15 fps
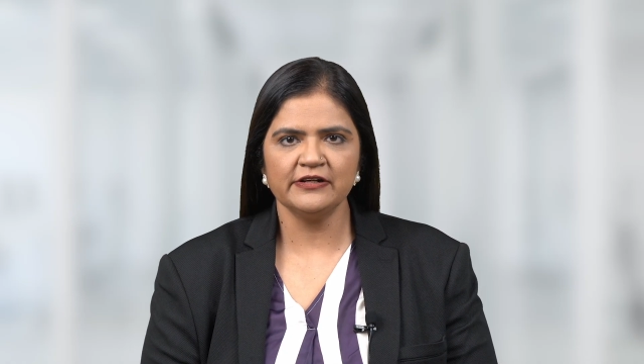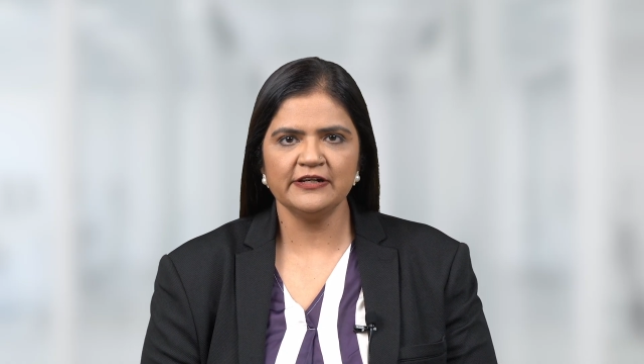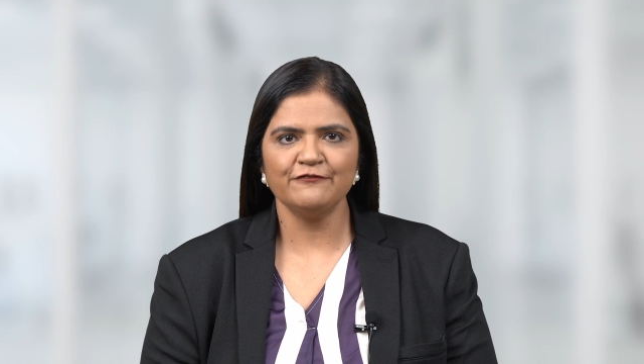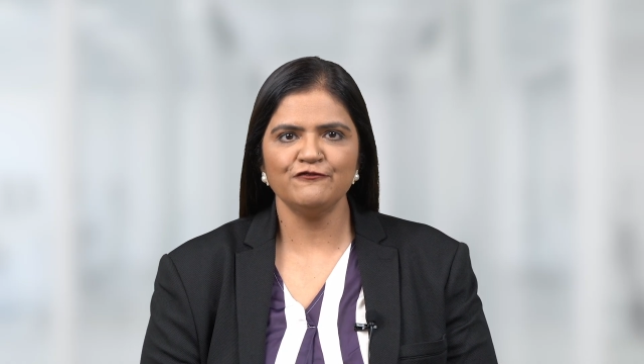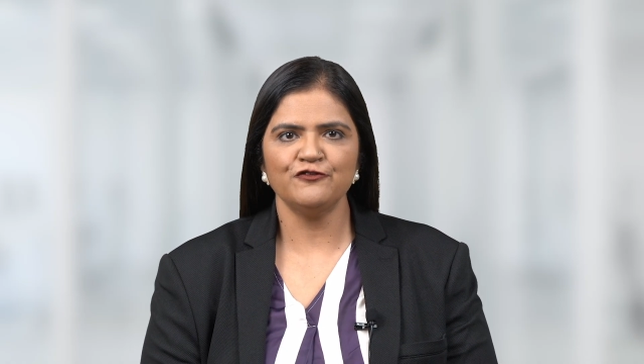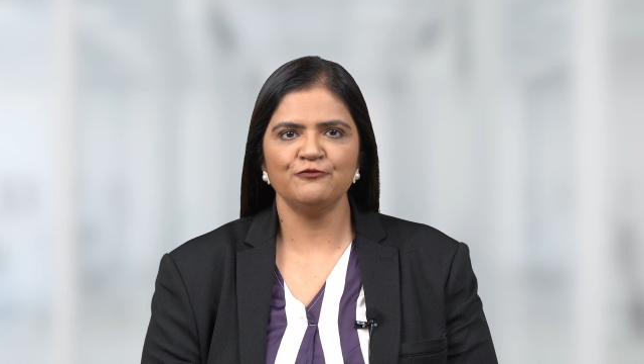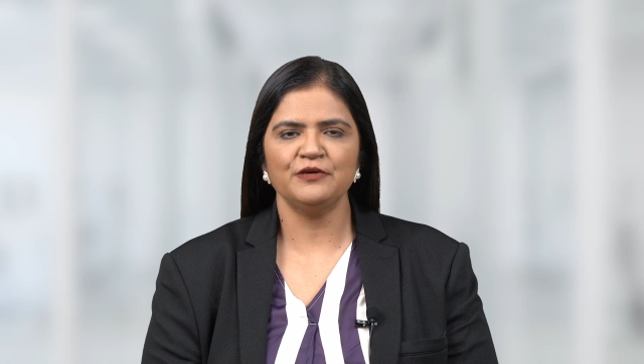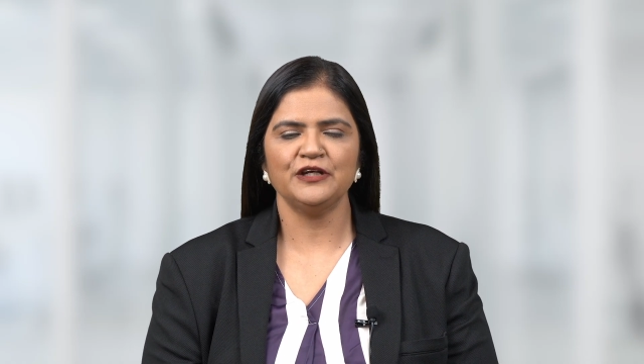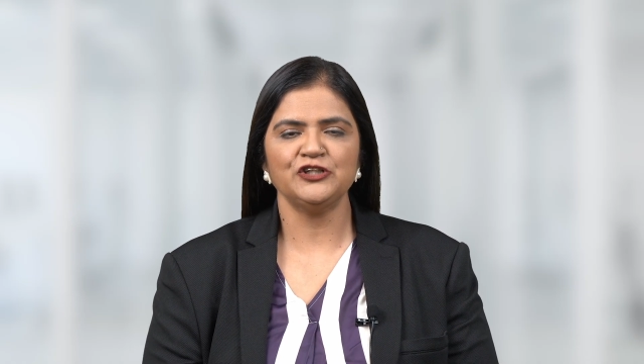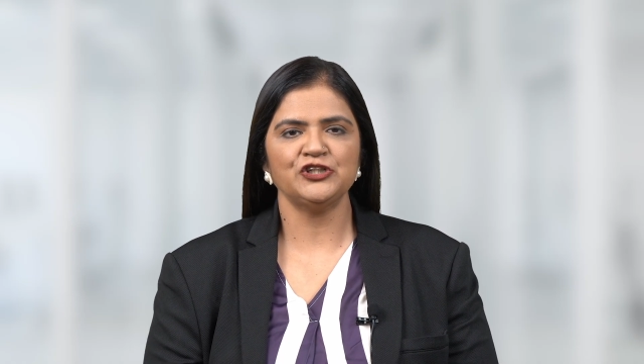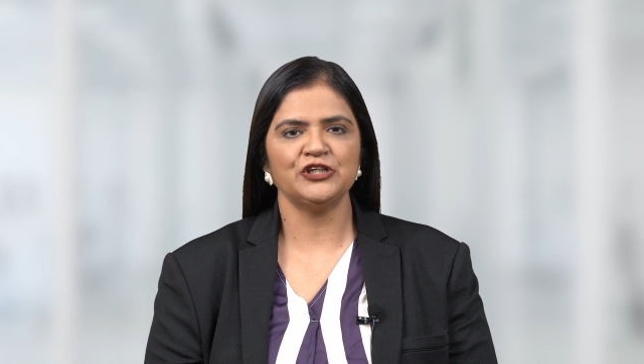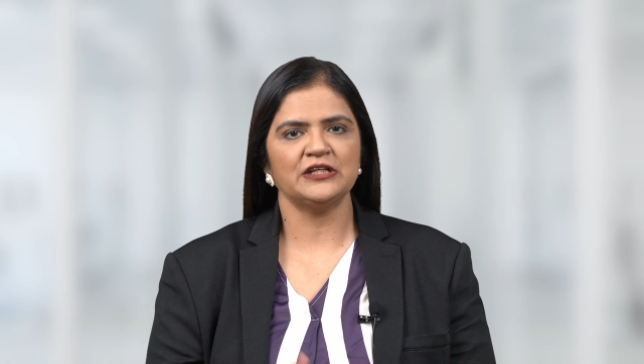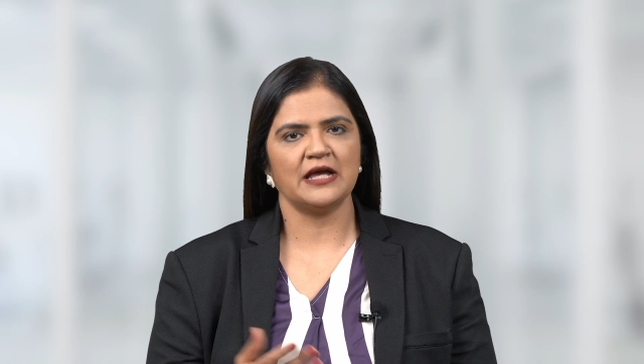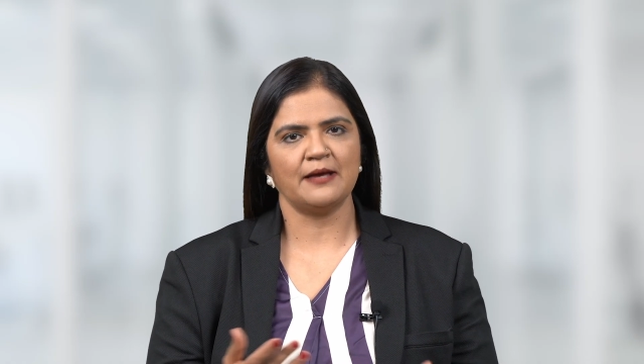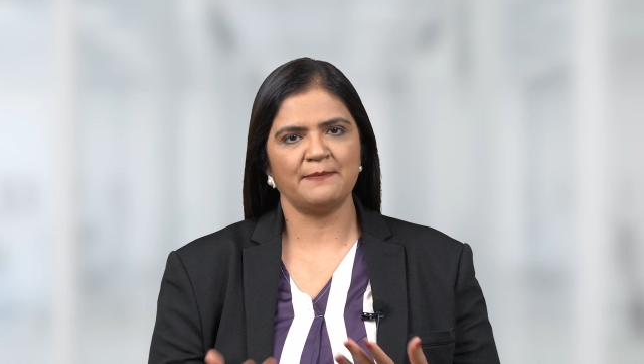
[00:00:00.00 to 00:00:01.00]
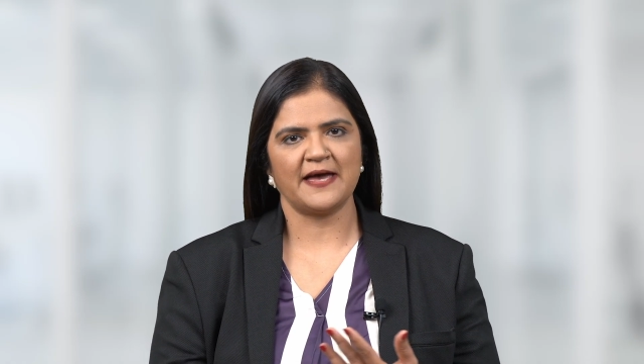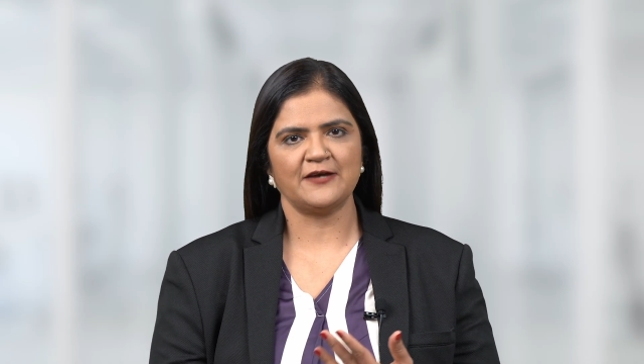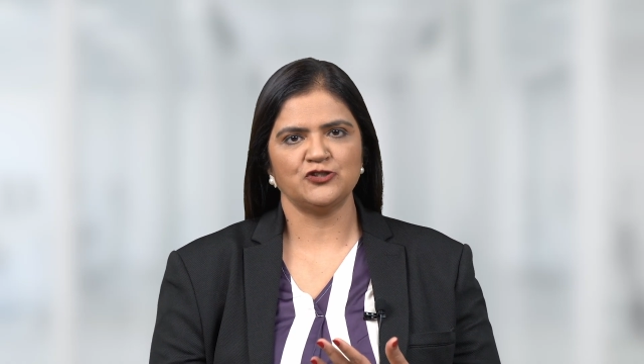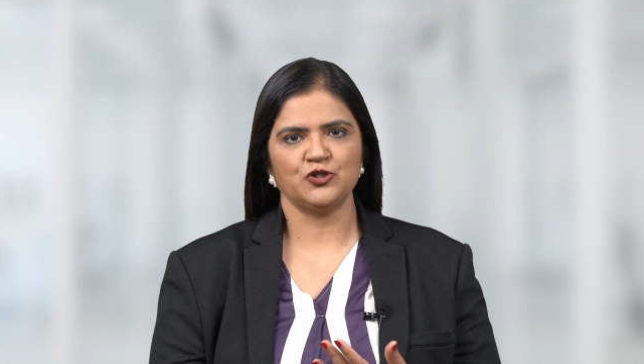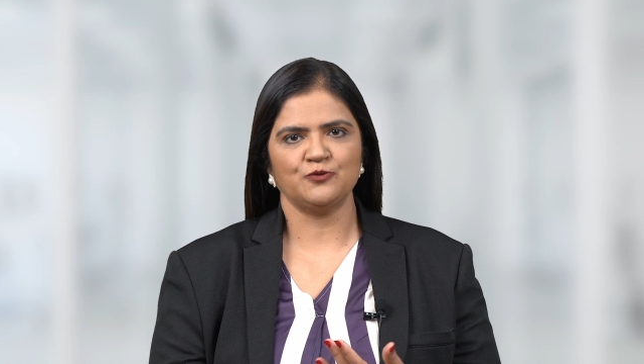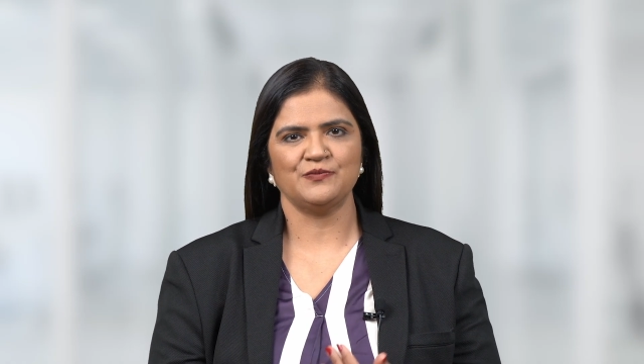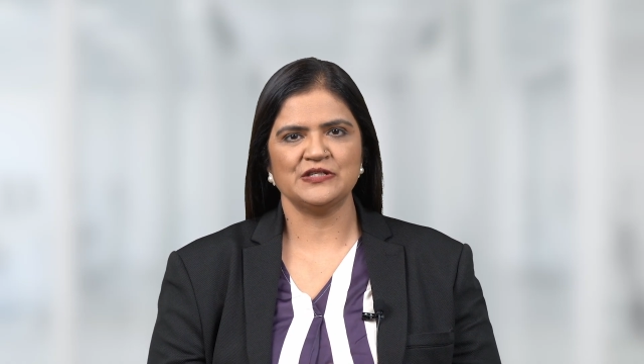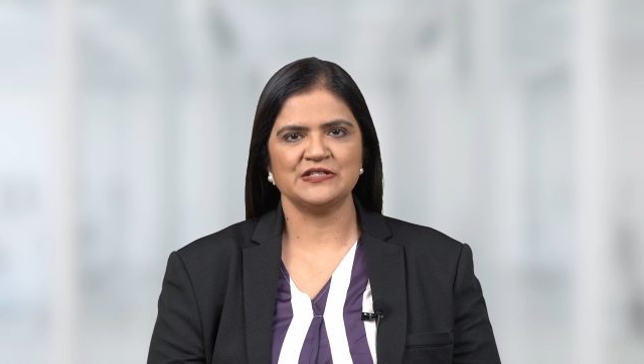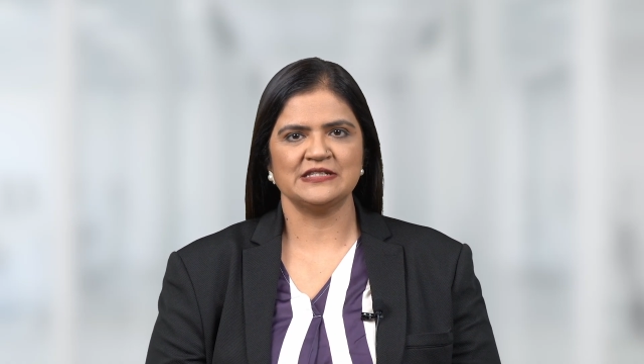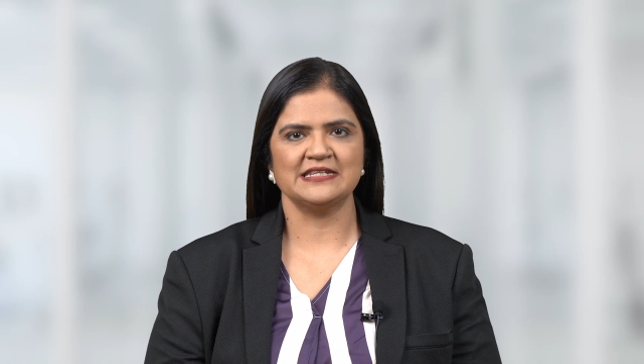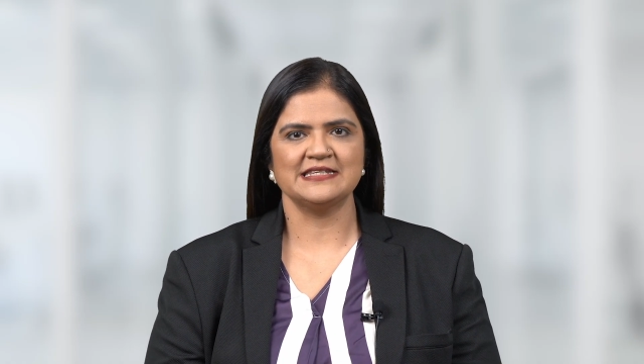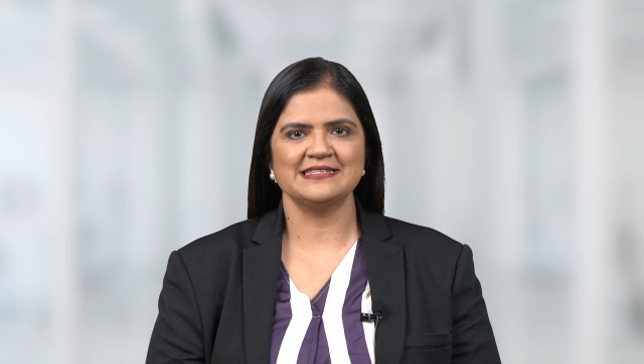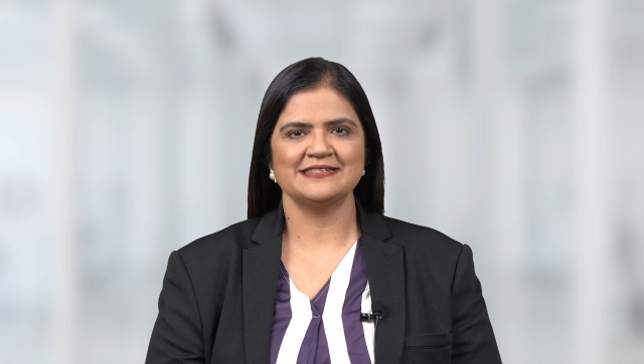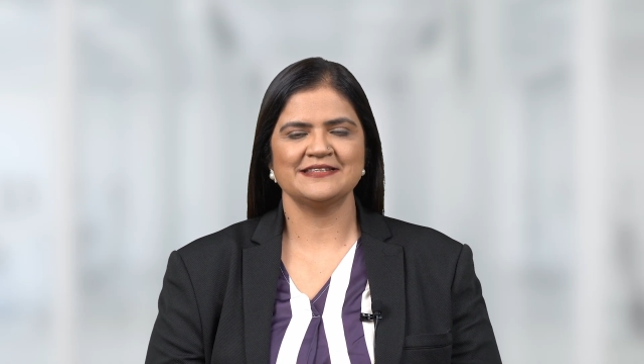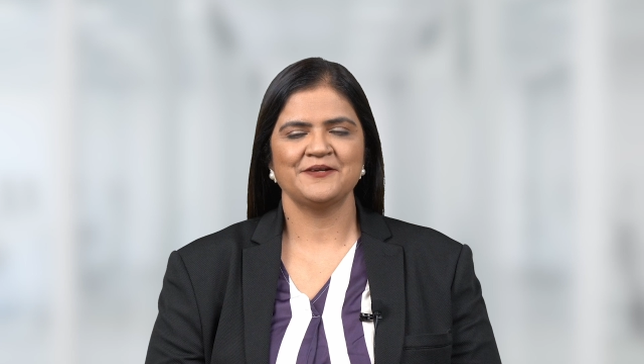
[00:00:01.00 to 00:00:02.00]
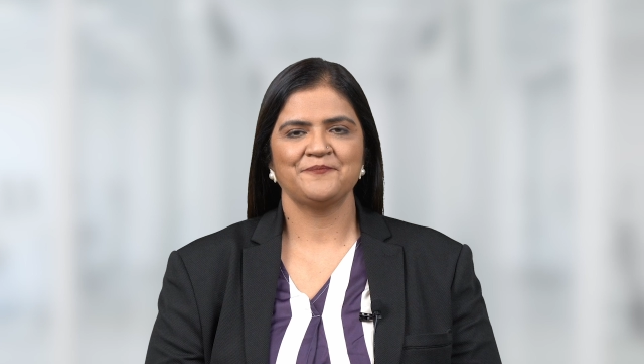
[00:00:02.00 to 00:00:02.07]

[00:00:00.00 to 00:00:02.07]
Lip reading: information about your business.